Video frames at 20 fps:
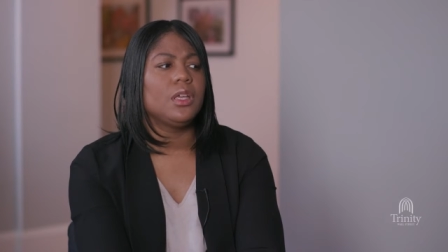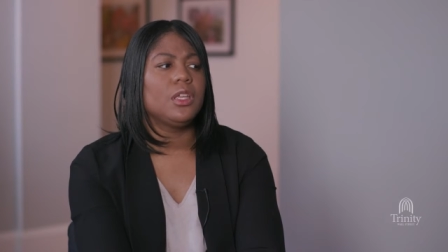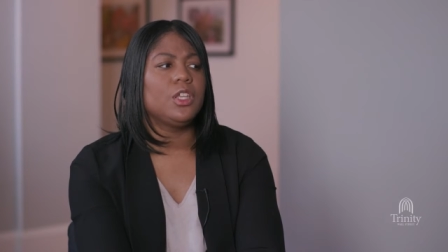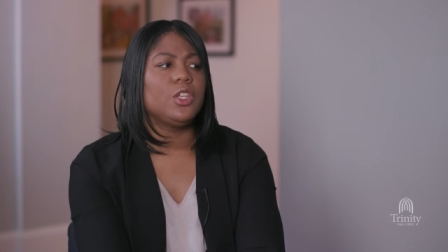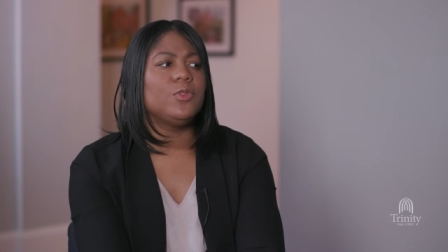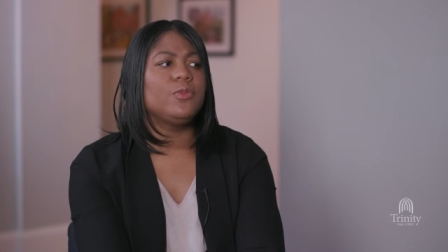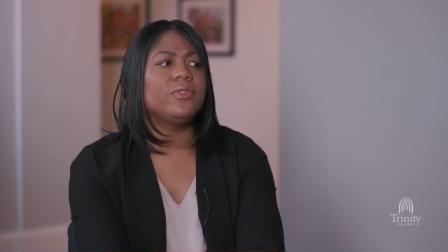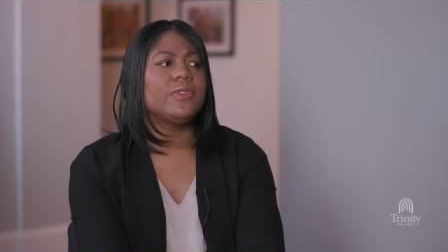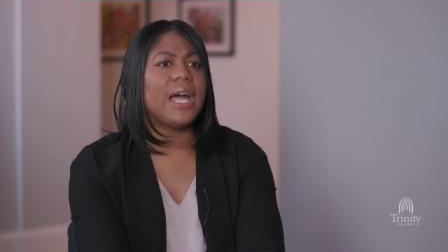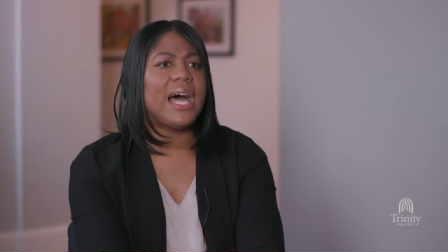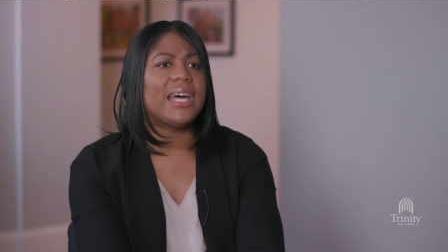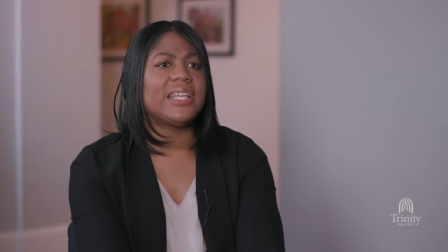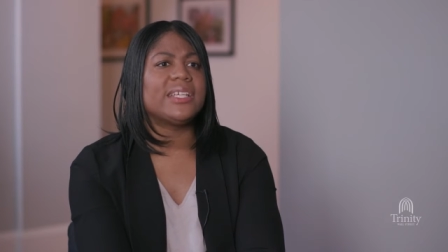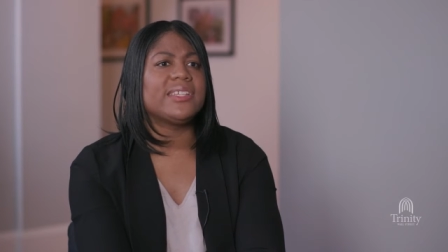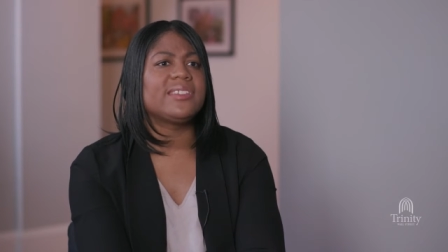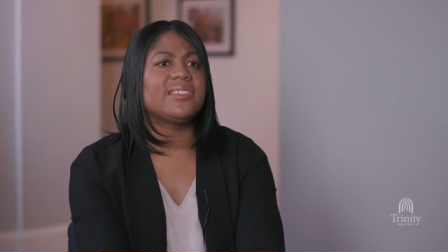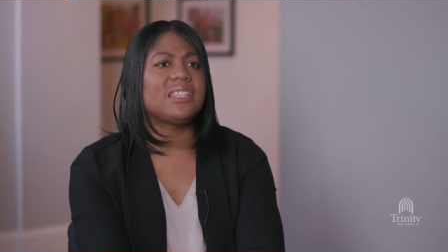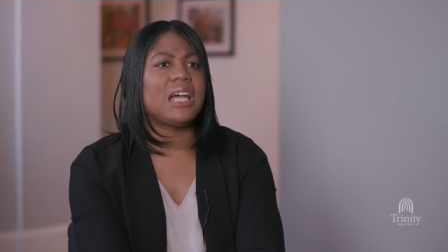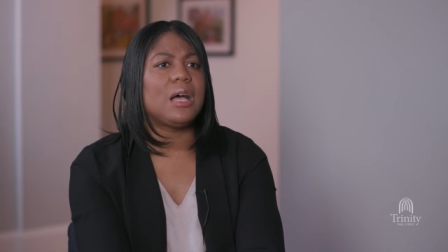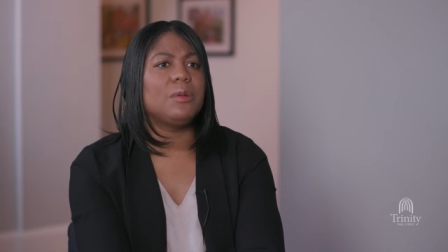you've got to
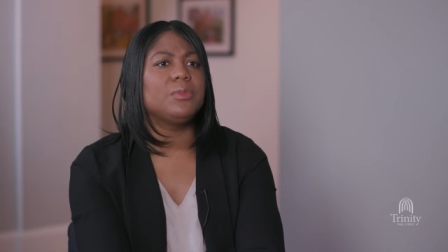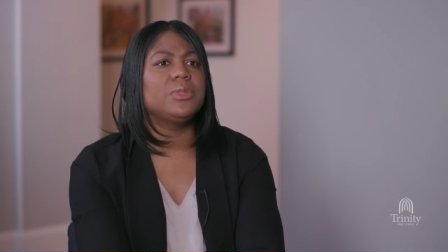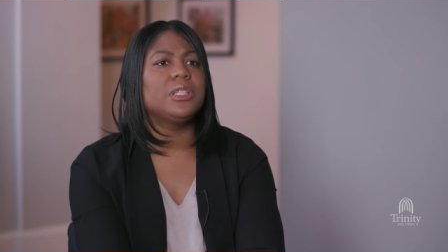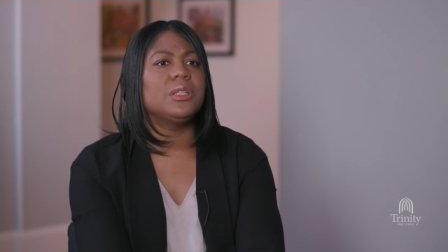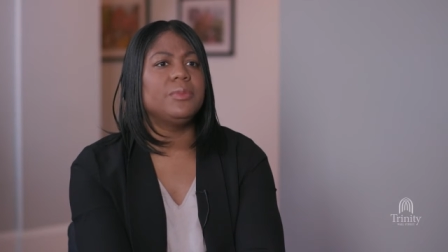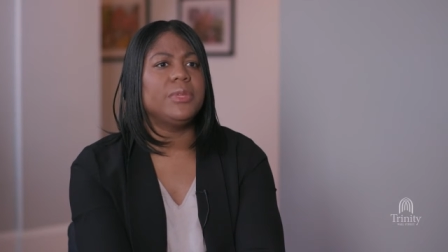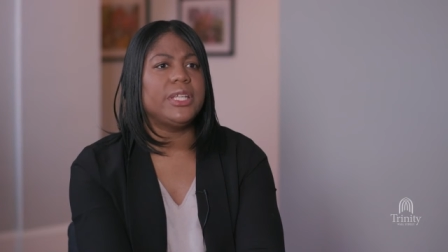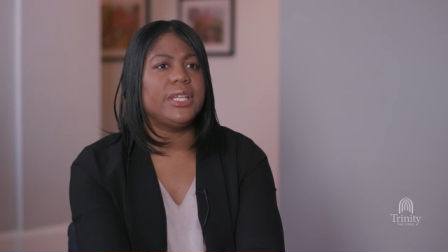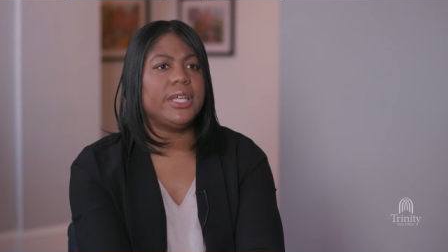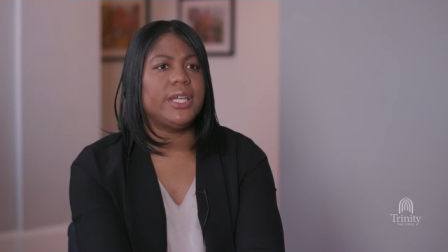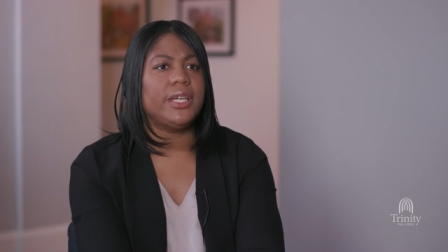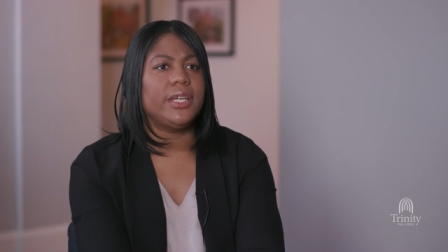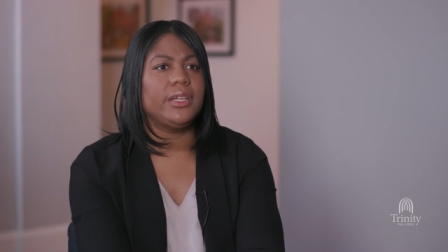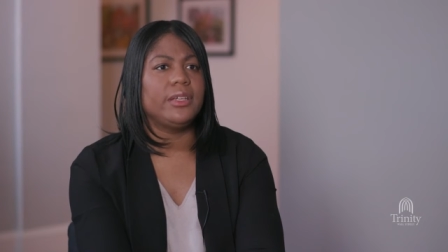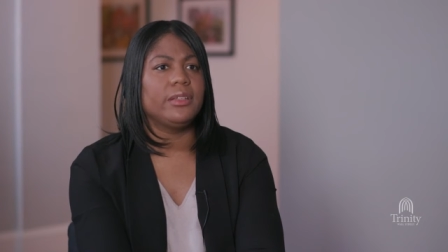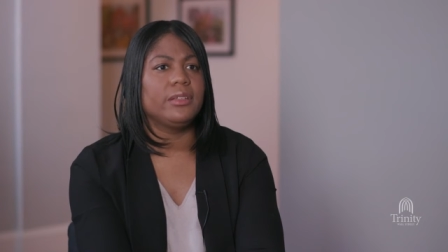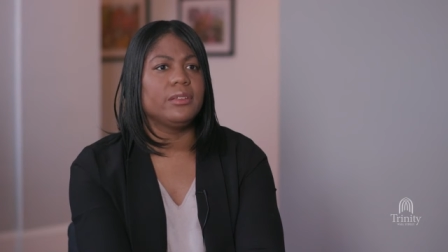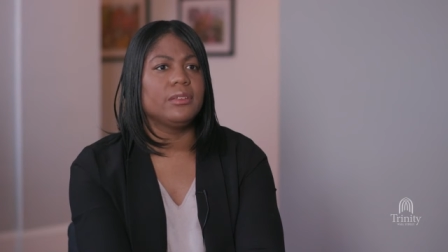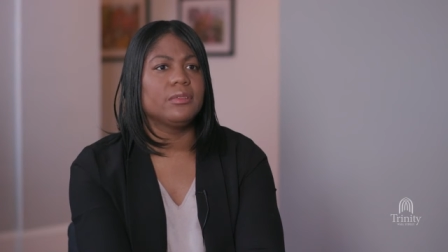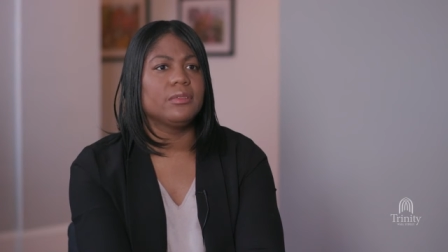stop
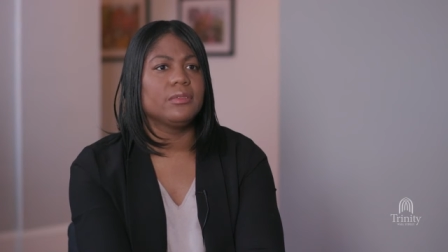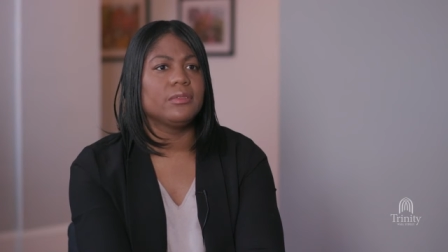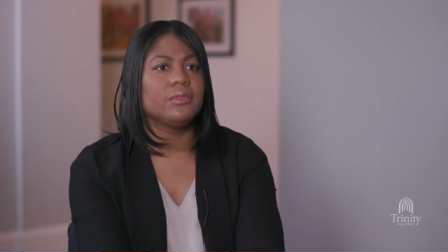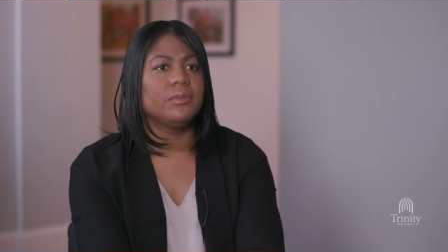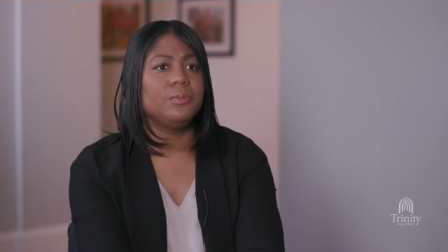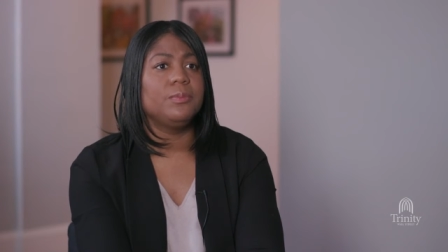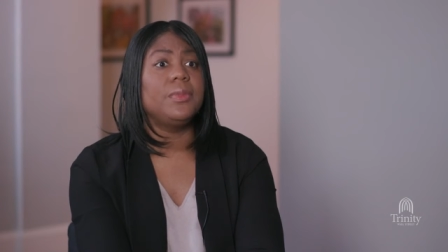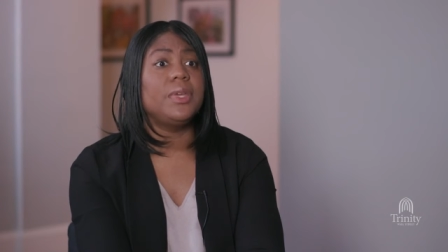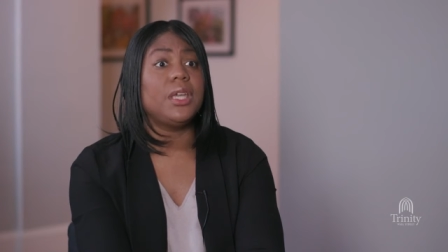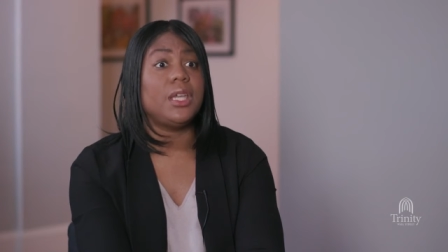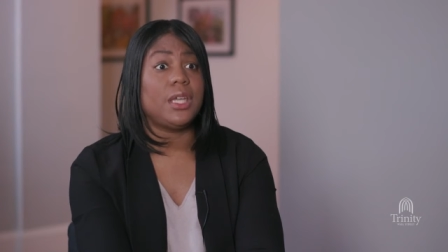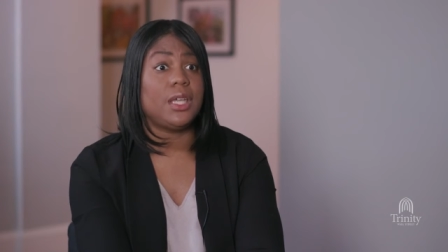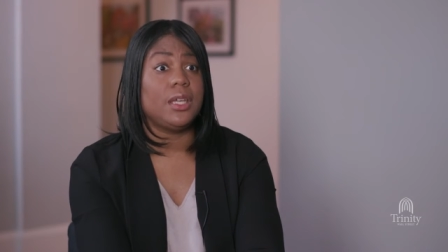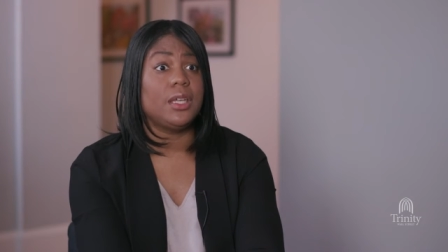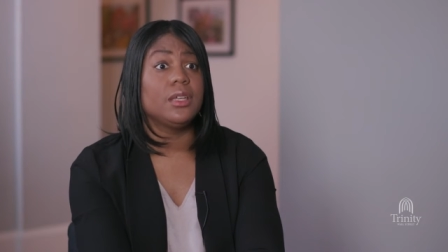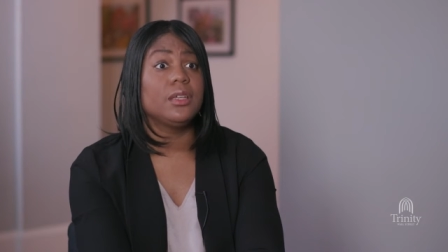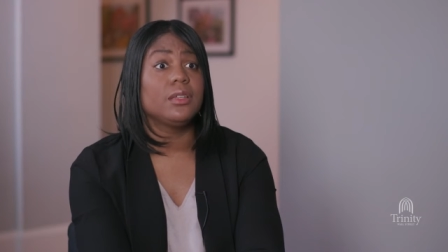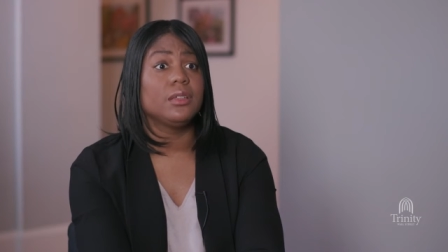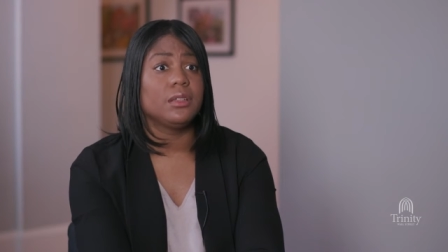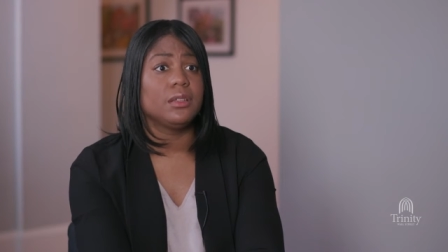limiting
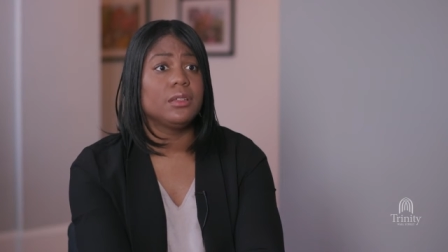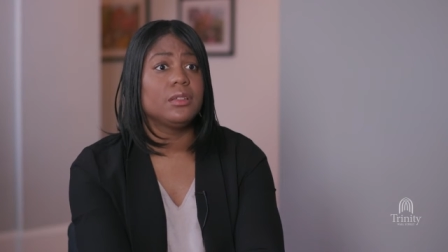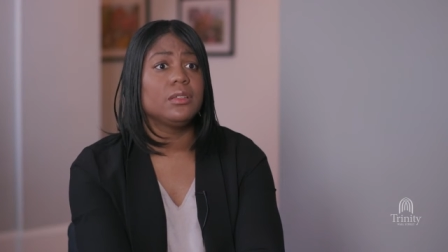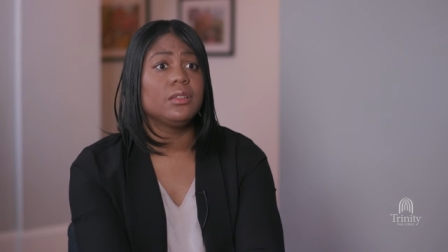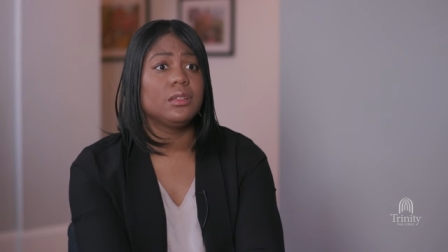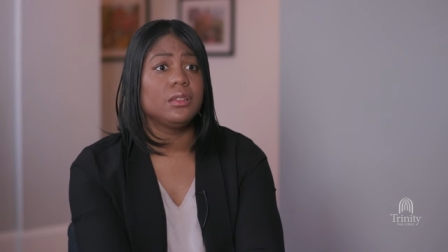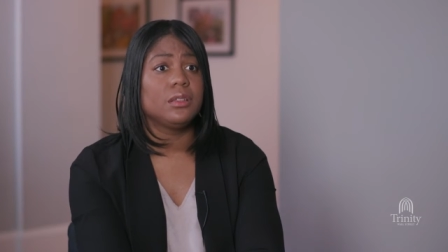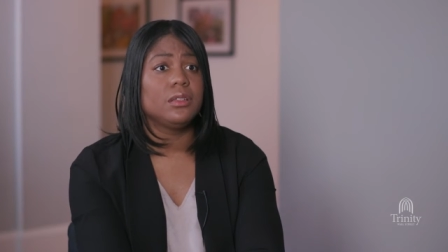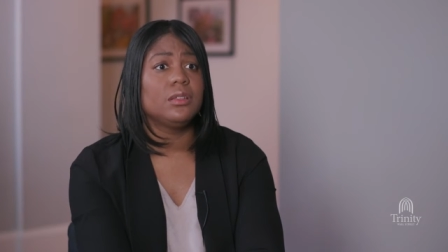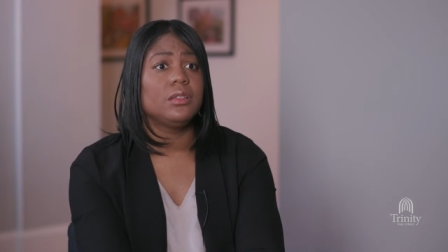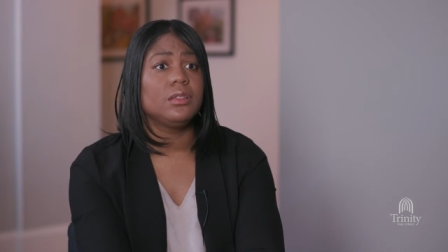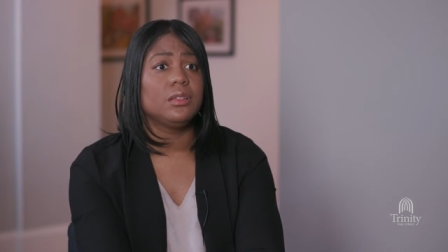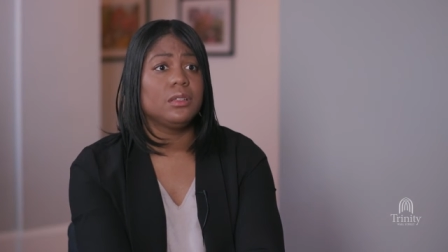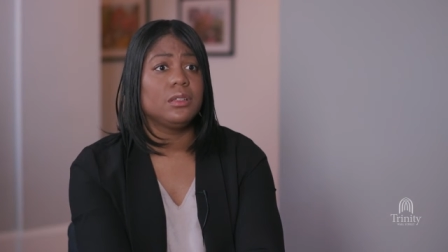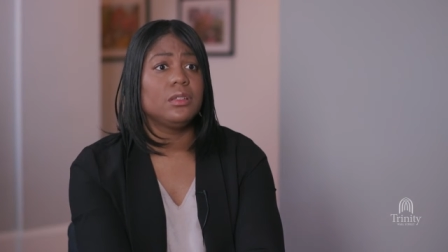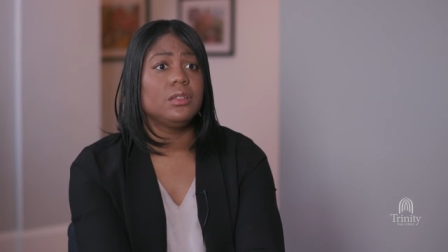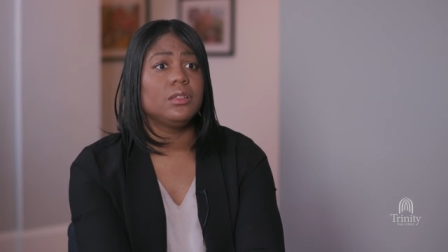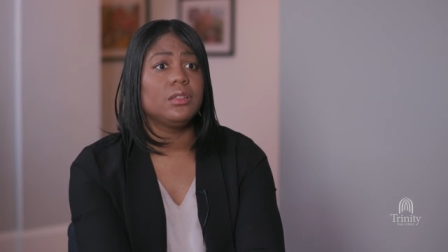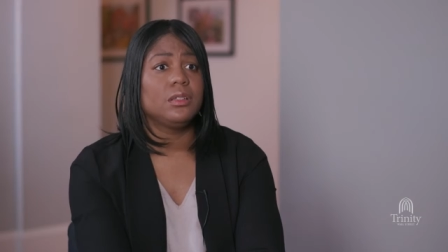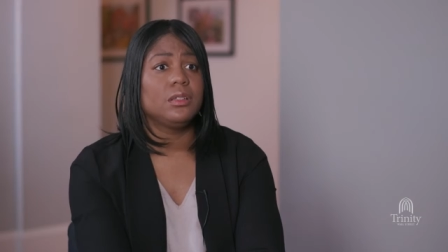me. Mm-hmm. Hmm